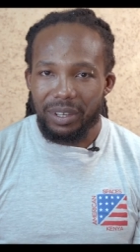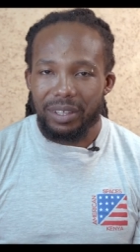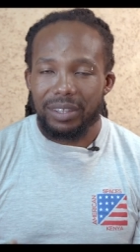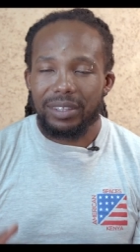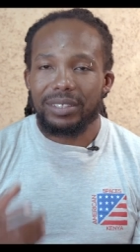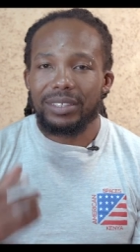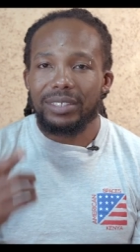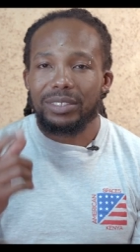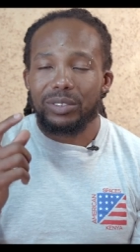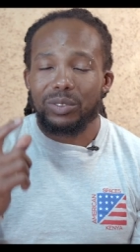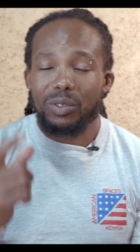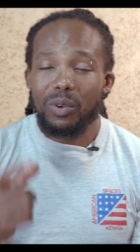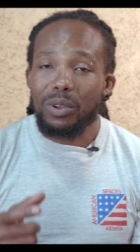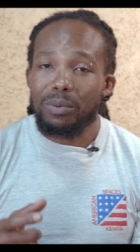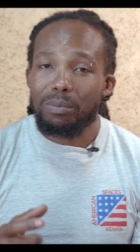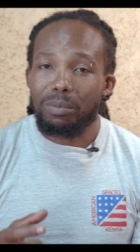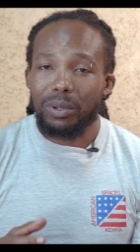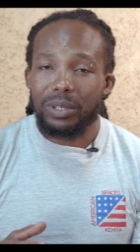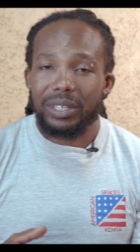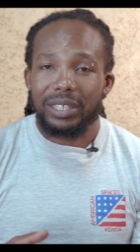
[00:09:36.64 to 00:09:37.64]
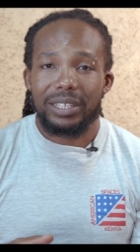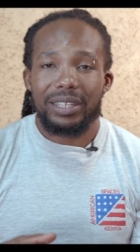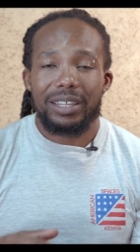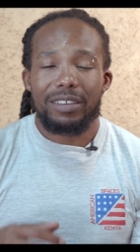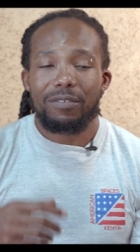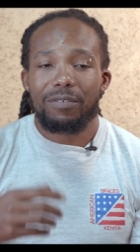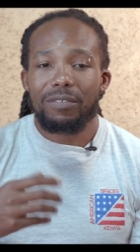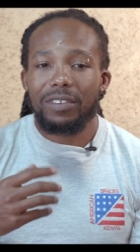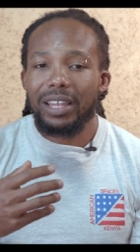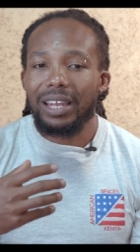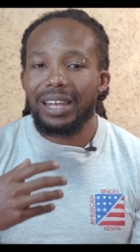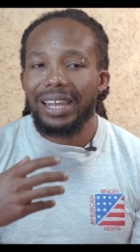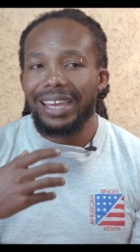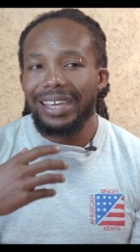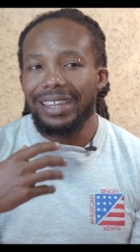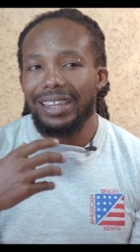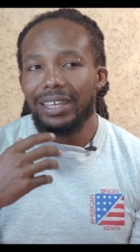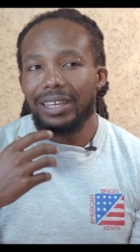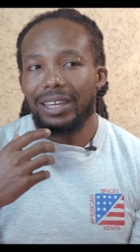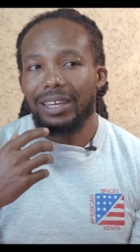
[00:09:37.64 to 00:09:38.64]
This is so important. They feel
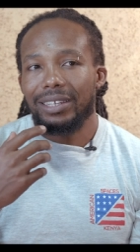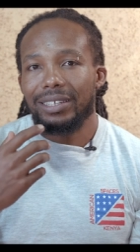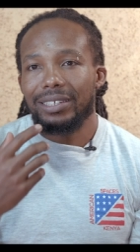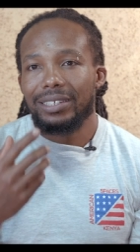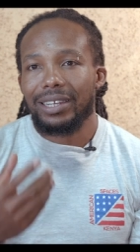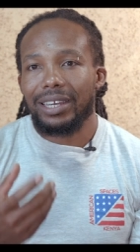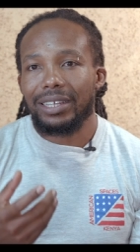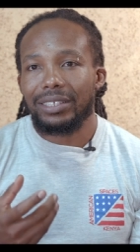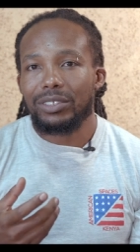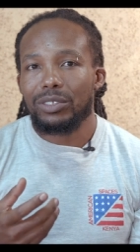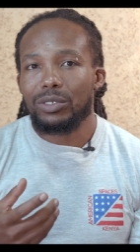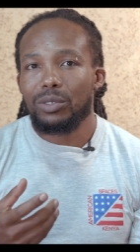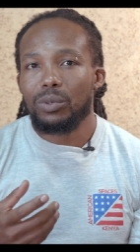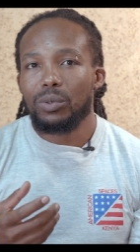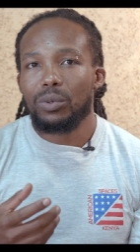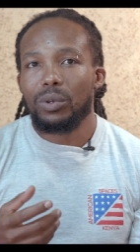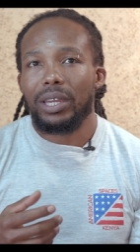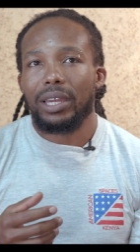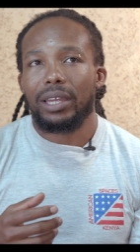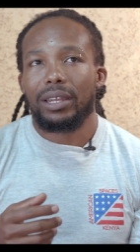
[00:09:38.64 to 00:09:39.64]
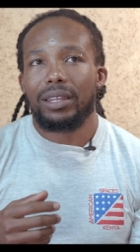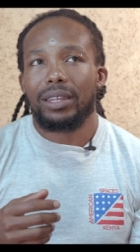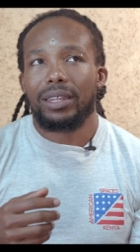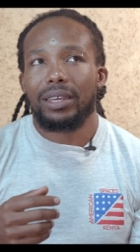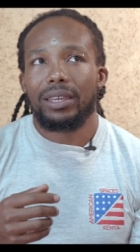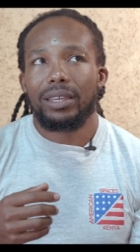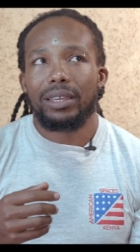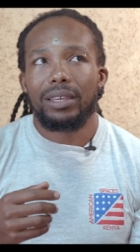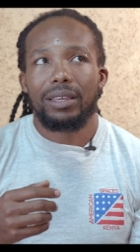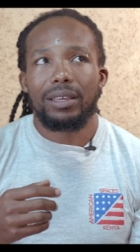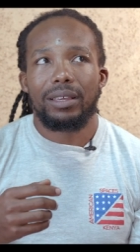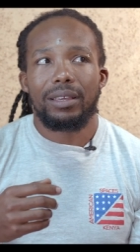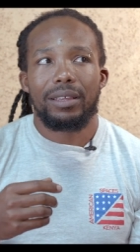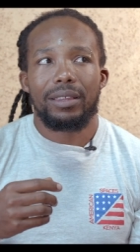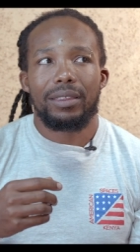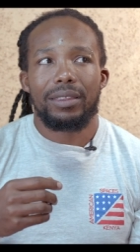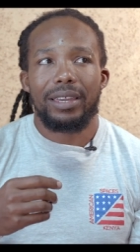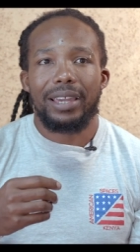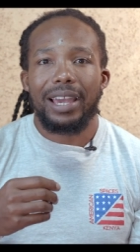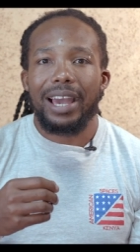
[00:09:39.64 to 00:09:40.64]
like they can trust you and they
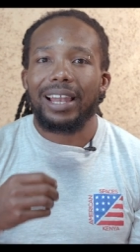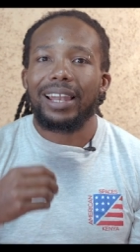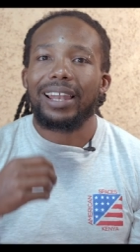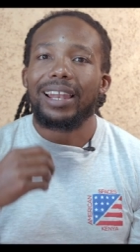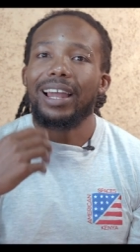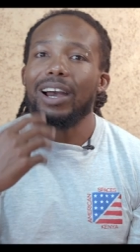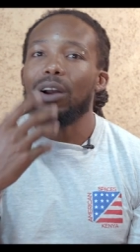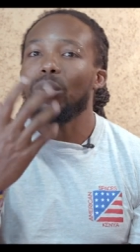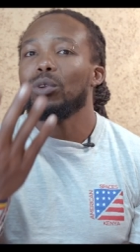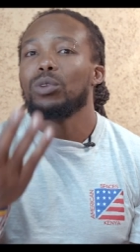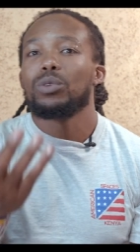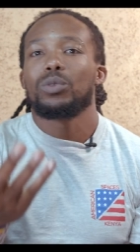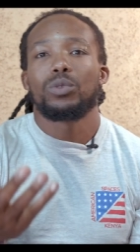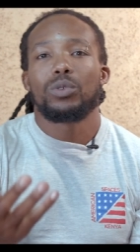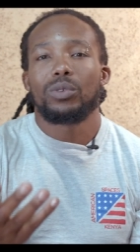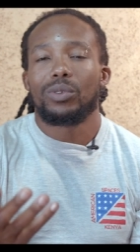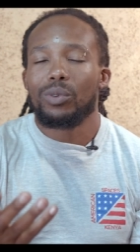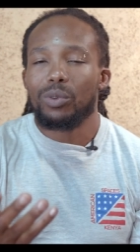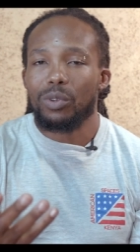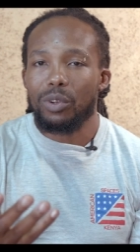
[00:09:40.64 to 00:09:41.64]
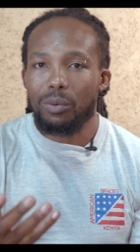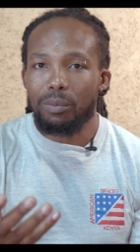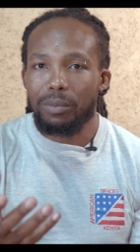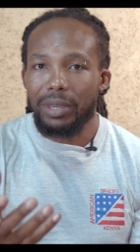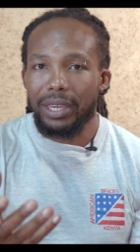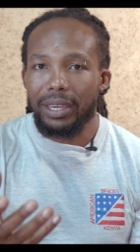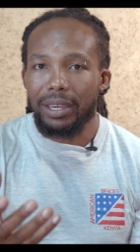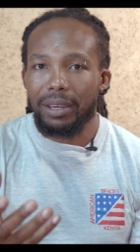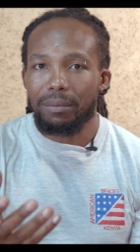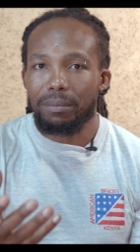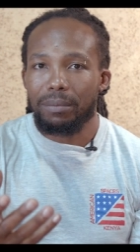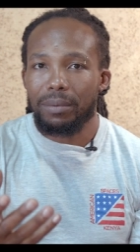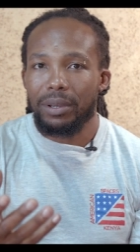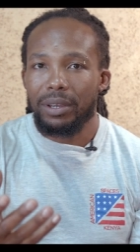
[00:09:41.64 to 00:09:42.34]
they allow you to do your makeup.